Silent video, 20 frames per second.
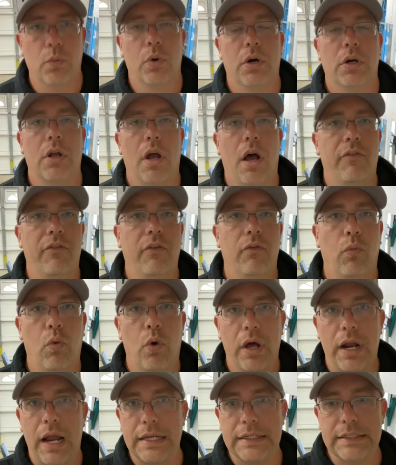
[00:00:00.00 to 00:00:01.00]
work off of
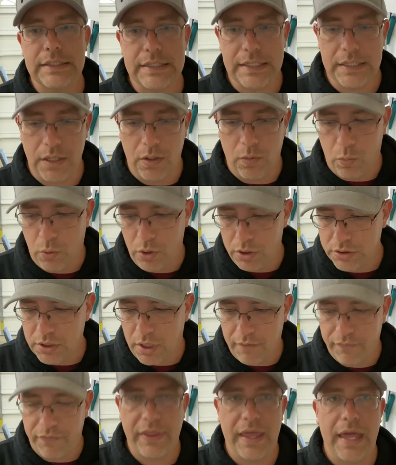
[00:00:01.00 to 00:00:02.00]
what I see. It works
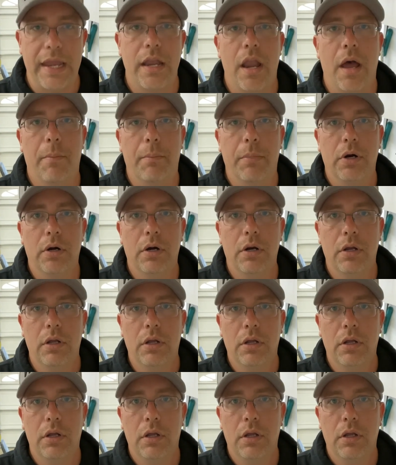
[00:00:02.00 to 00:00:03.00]
off of that number.
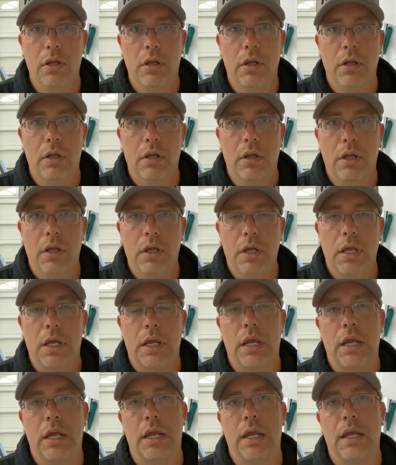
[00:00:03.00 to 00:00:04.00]

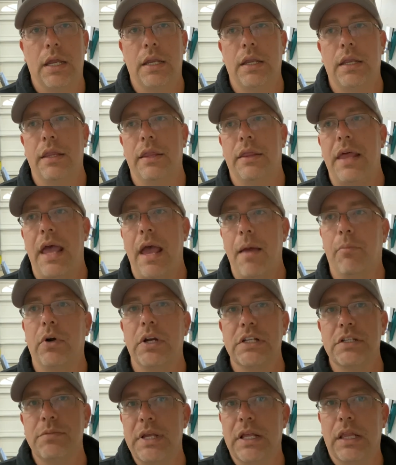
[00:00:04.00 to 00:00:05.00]
And that
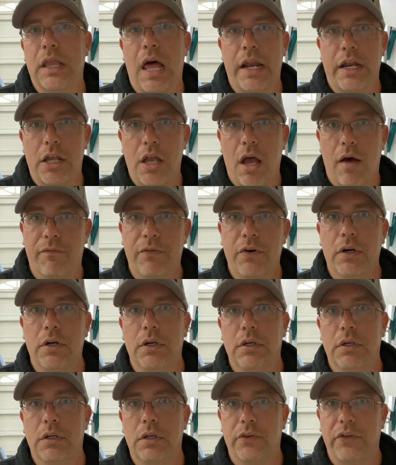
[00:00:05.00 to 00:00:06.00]
brings me a lot of
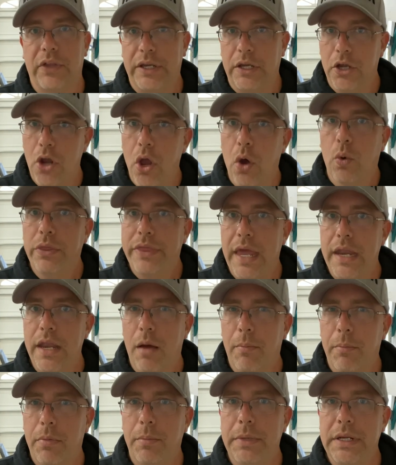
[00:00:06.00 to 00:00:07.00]
comfort because I know what that
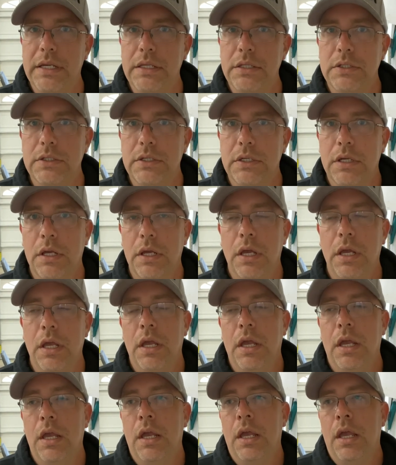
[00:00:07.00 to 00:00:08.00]
number means.
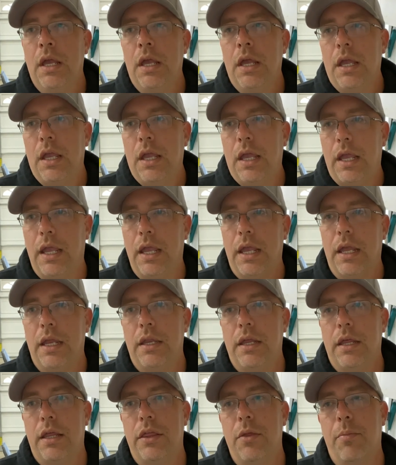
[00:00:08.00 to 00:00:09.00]

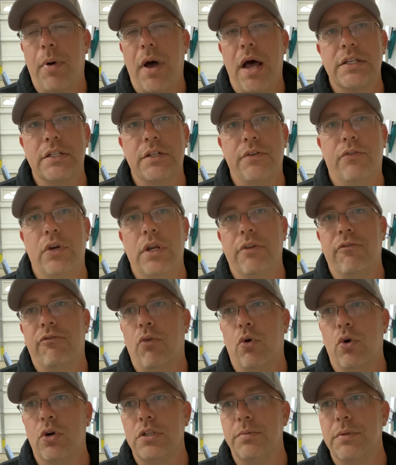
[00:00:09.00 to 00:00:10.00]
And the positive
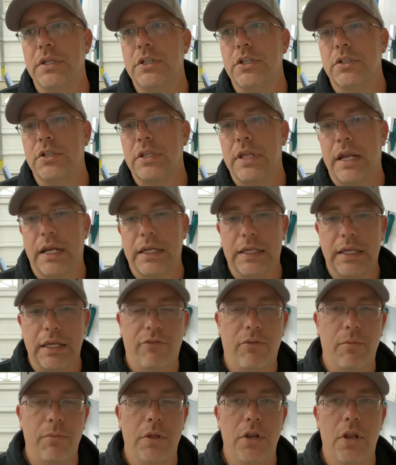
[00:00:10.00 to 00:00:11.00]
reinforcement just that I get
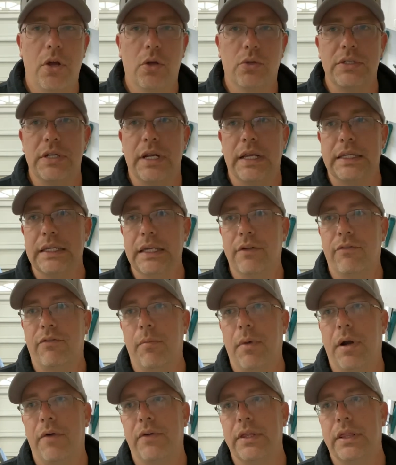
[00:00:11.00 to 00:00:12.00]
from the notes and I get
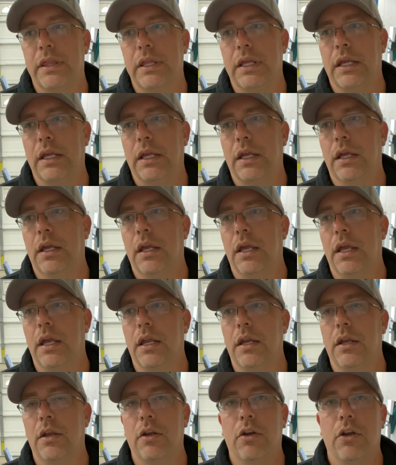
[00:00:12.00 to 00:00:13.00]
from everything.
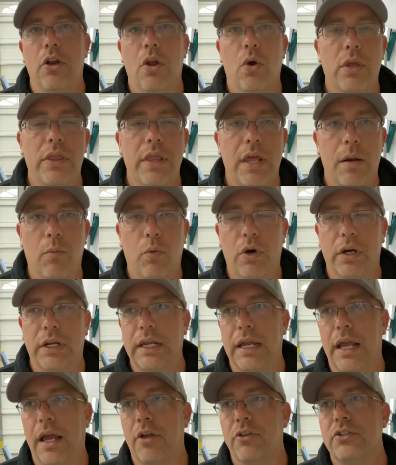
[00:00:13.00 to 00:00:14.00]
And knowing that I'm
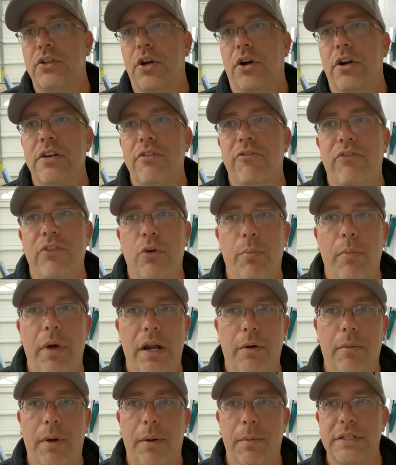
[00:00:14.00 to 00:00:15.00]
working out, starting to feel
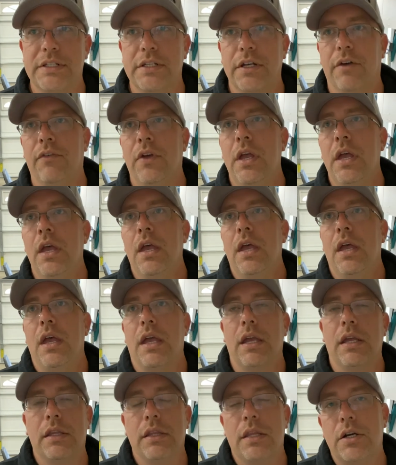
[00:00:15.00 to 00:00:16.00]
better about myself.
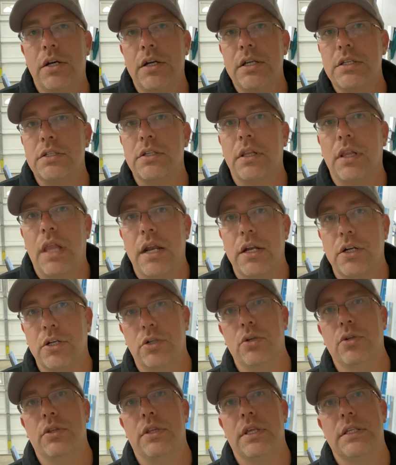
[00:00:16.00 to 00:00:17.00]
And there is a lot of
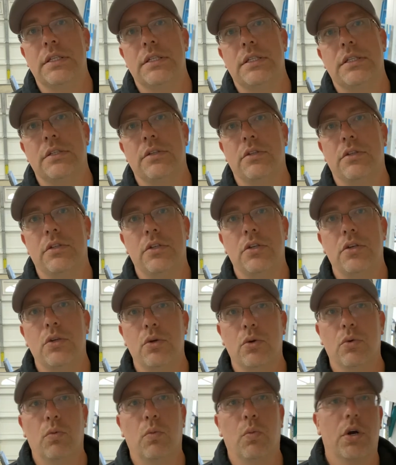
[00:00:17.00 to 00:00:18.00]
truth that's
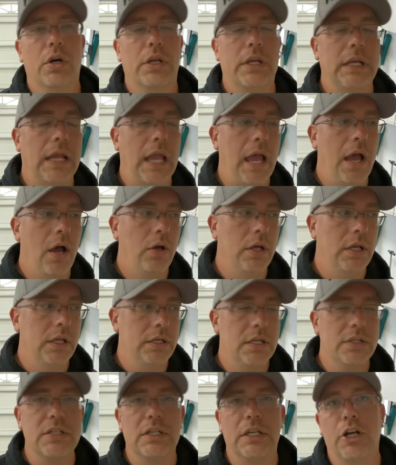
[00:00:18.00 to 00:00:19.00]
to working out. It
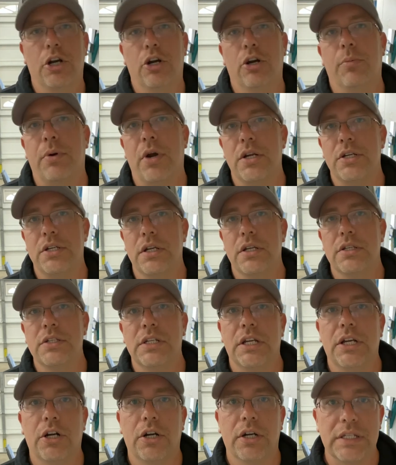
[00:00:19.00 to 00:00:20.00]
doesn't cure depression. It doesn't
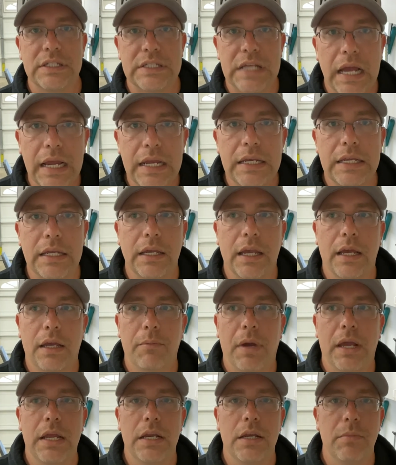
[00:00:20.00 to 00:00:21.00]
cure anxiety
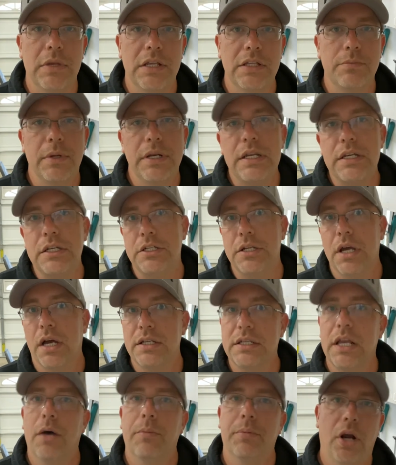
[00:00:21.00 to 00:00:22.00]
by any means. But it
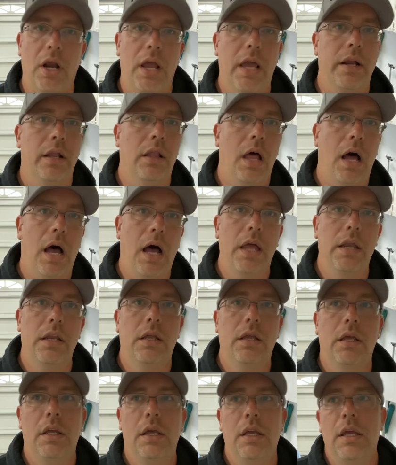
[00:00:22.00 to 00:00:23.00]
does help your head a lot.
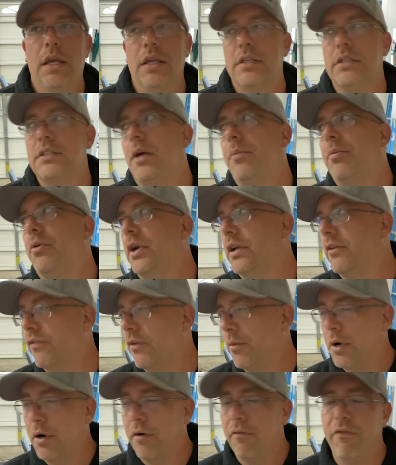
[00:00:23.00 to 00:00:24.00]
Separating
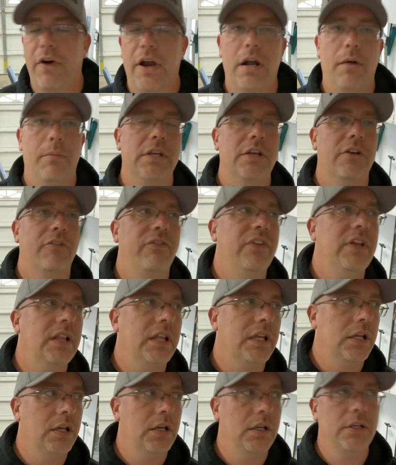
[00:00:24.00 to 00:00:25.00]
from your environment, you're
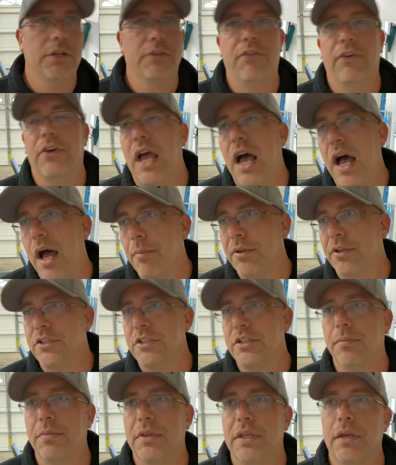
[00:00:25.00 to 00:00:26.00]
feeling good, you've accomplished
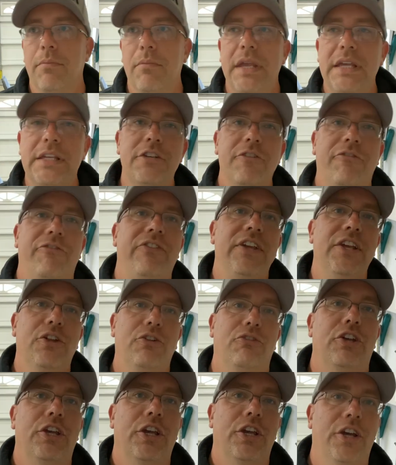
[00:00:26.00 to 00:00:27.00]
something, it makes you feel
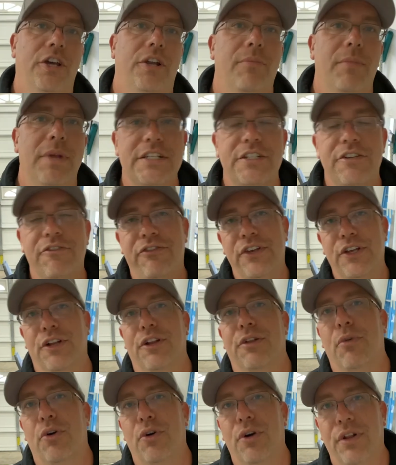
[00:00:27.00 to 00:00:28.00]
good, it makes you feel
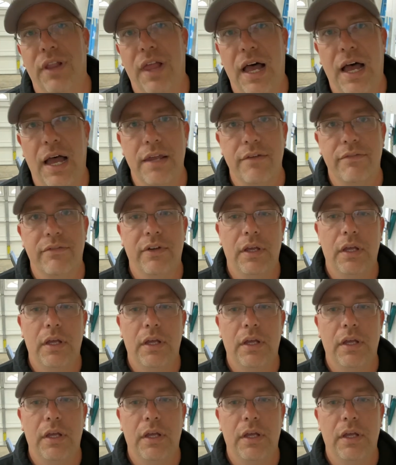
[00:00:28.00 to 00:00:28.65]
more alive.